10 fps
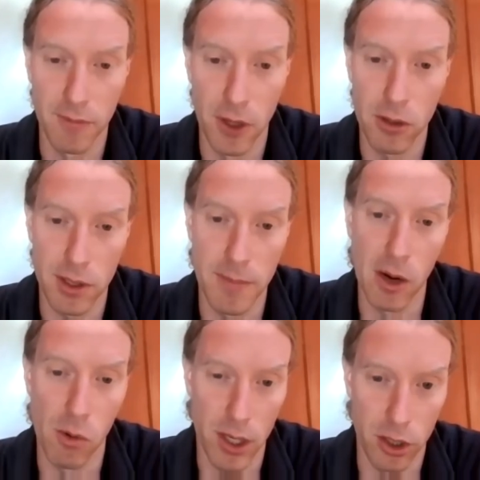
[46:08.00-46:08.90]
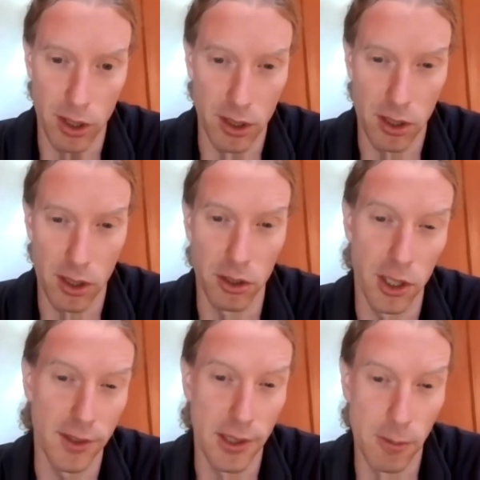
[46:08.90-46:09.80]
folks about what a transitional
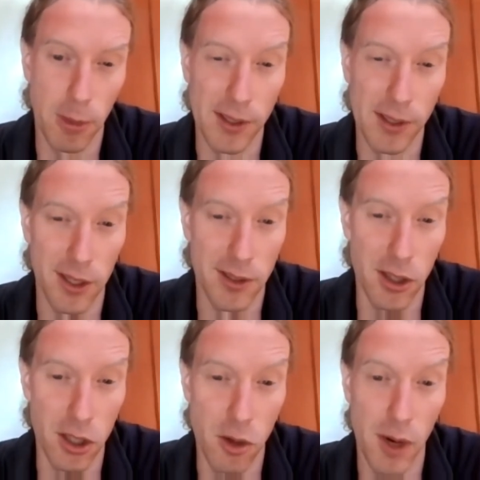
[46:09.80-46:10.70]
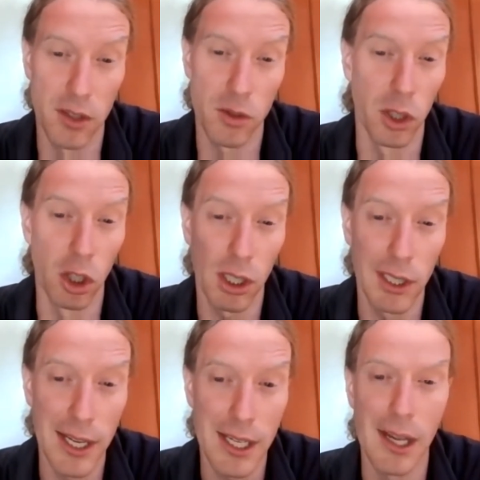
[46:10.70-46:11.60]
justice process in the US would look
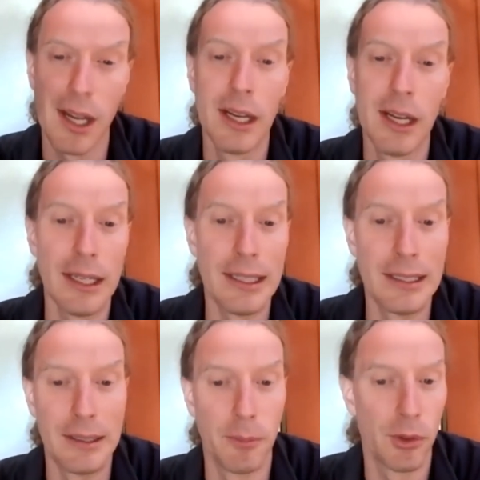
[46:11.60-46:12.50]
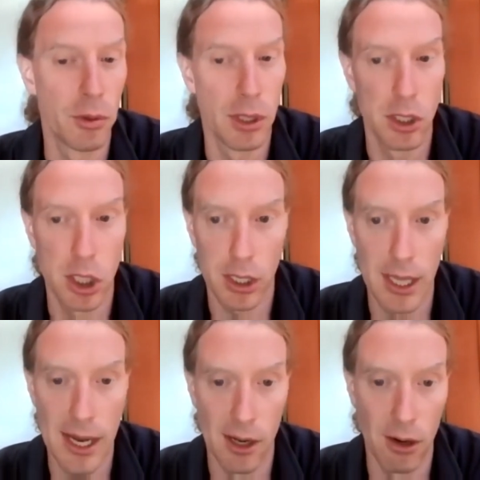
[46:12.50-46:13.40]
like. Um, so we can check
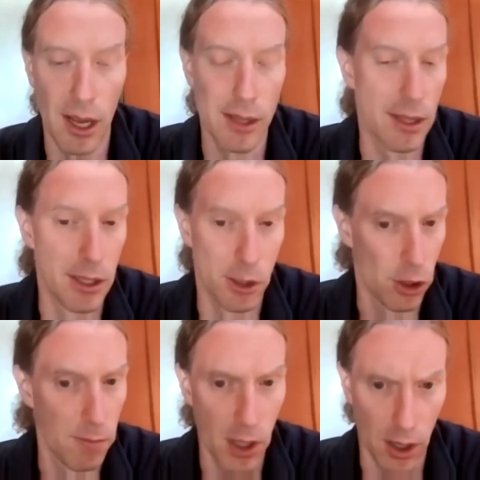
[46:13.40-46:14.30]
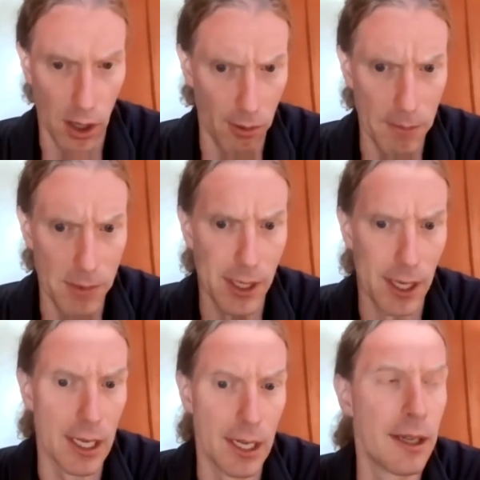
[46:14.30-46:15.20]
that out. It should be on our
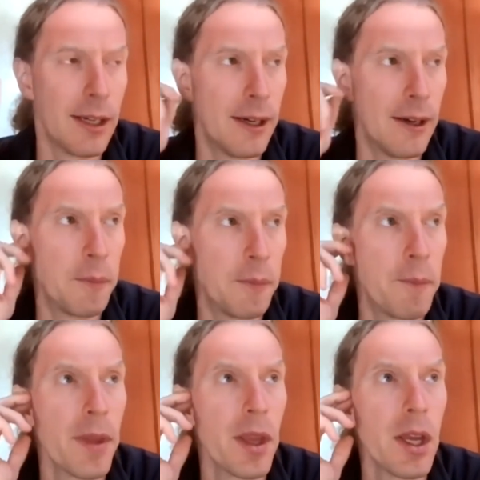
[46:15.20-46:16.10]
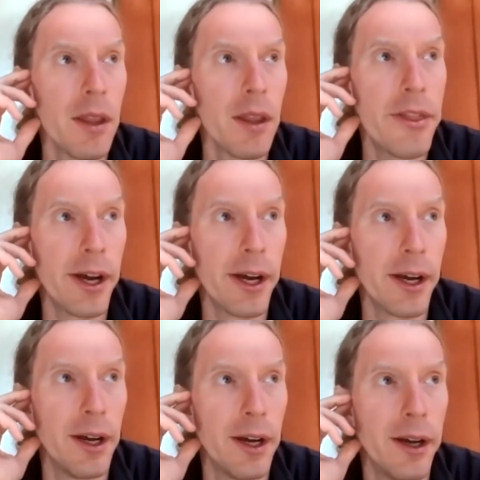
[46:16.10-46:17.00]
website. Um,
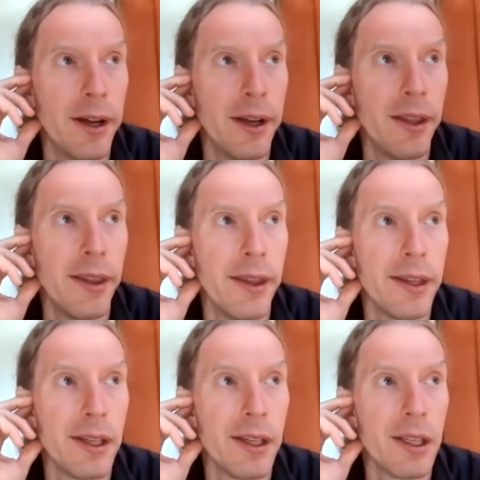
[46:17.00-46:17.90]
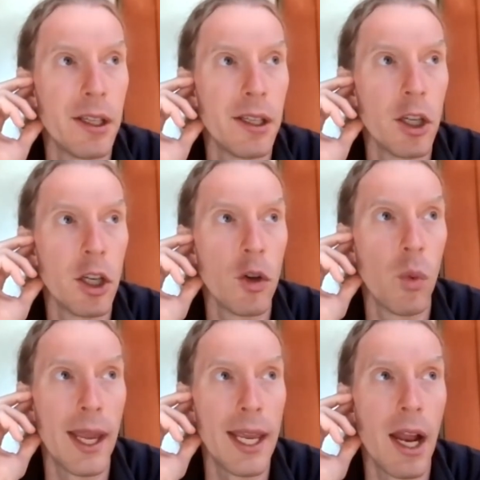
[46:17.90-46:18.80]
the
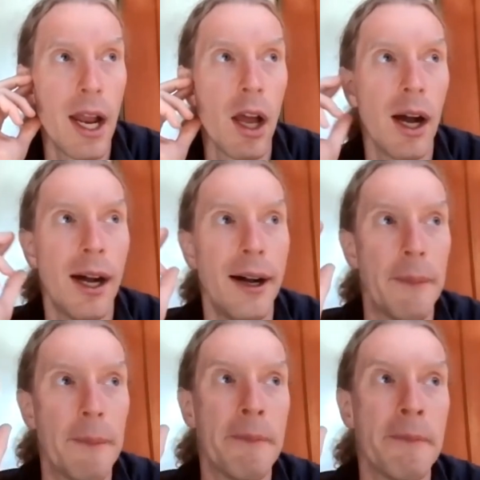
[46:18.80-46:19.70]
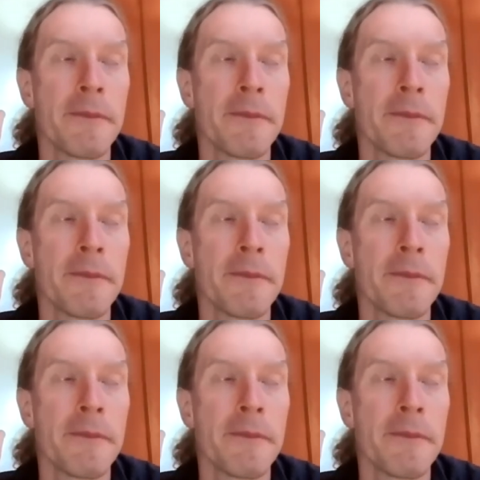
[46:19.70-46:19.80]
rate. Um,